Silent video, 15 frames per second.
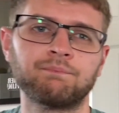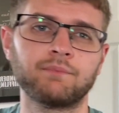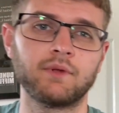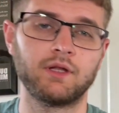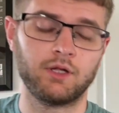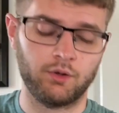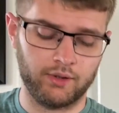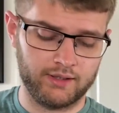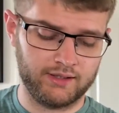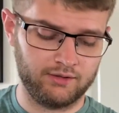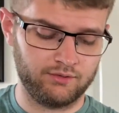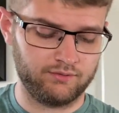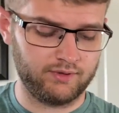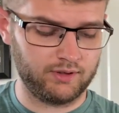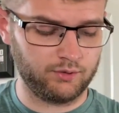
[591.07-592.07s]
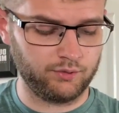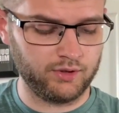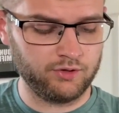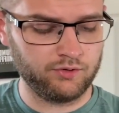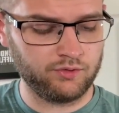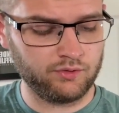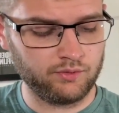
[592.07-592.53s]
No idea on the value of
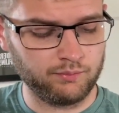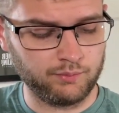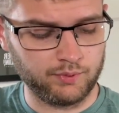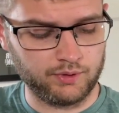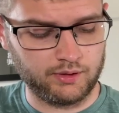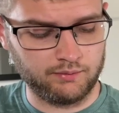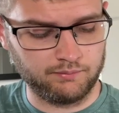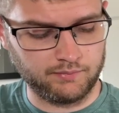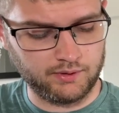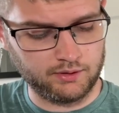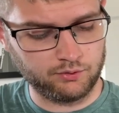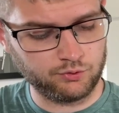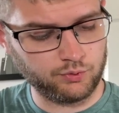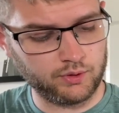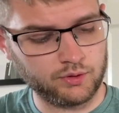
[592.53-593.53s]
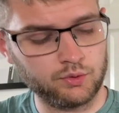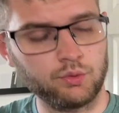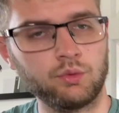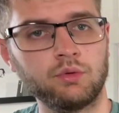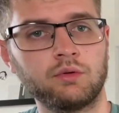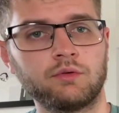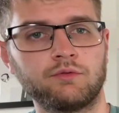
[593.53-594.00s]
this, but it looks quite
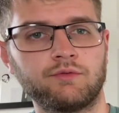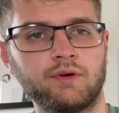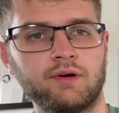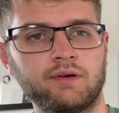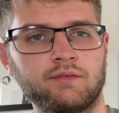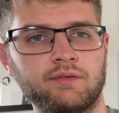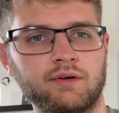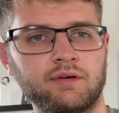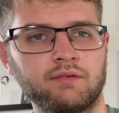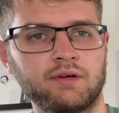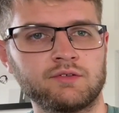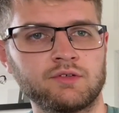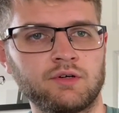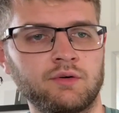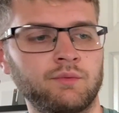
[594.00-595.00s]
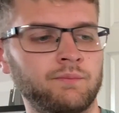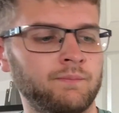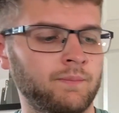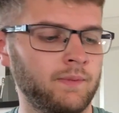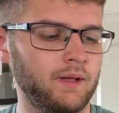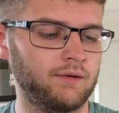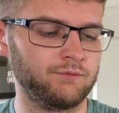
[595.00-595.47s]
cool. Very, very retro.
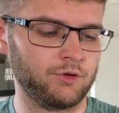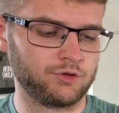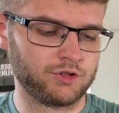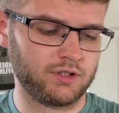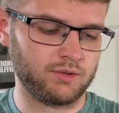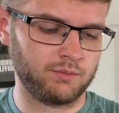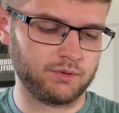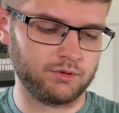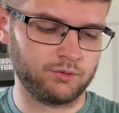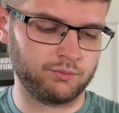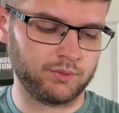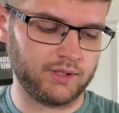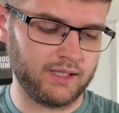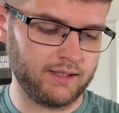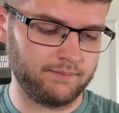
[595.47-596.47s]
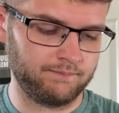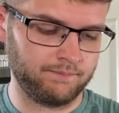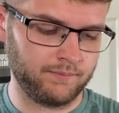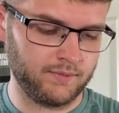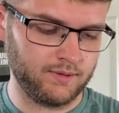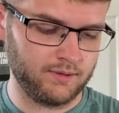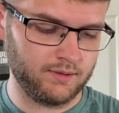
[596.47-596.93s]
I've not checked the model number yet,
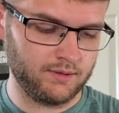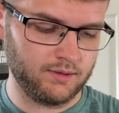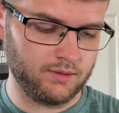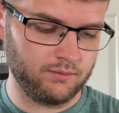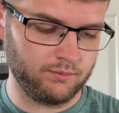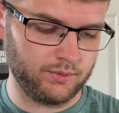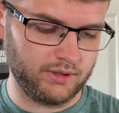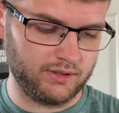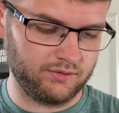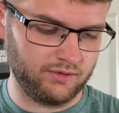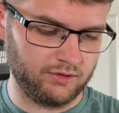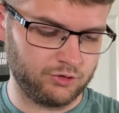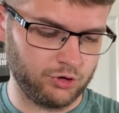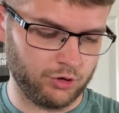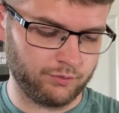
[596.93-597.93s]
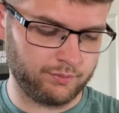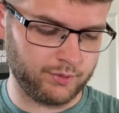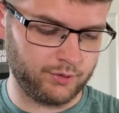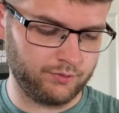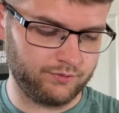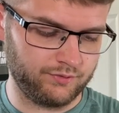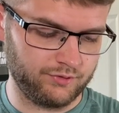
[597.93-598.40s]
but it is a
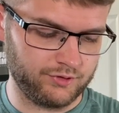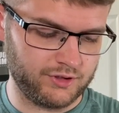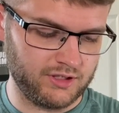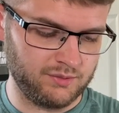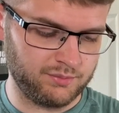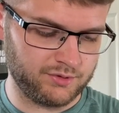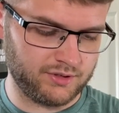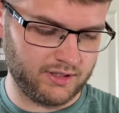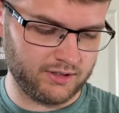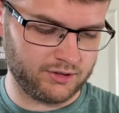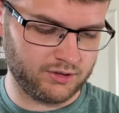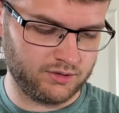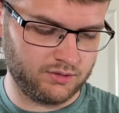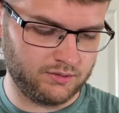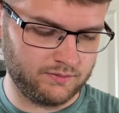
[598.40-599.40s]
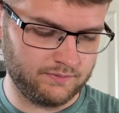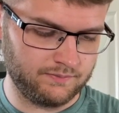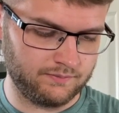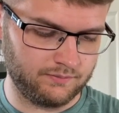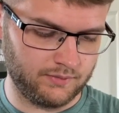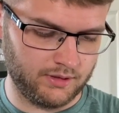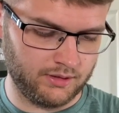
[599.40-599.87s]
jog-proof G protection
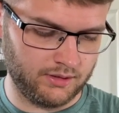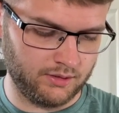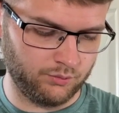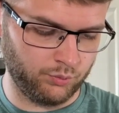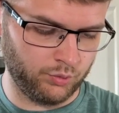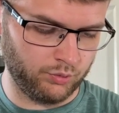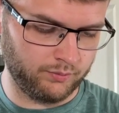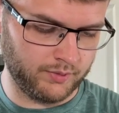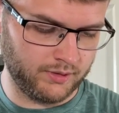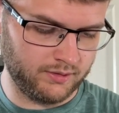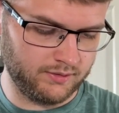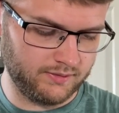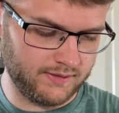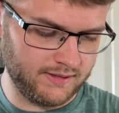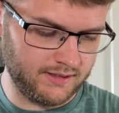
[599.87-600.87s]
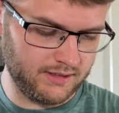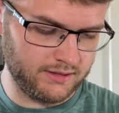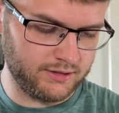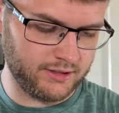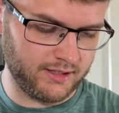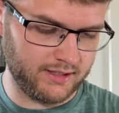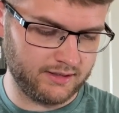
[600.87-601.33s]
Walkman
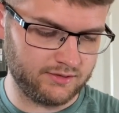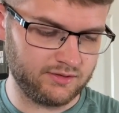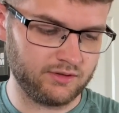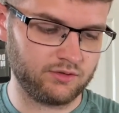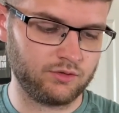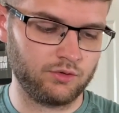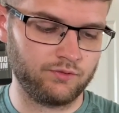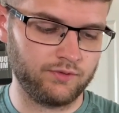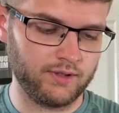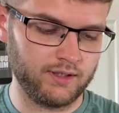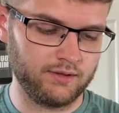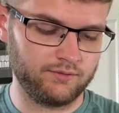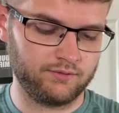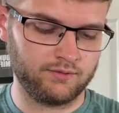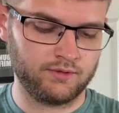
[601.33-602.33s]
DEJ625.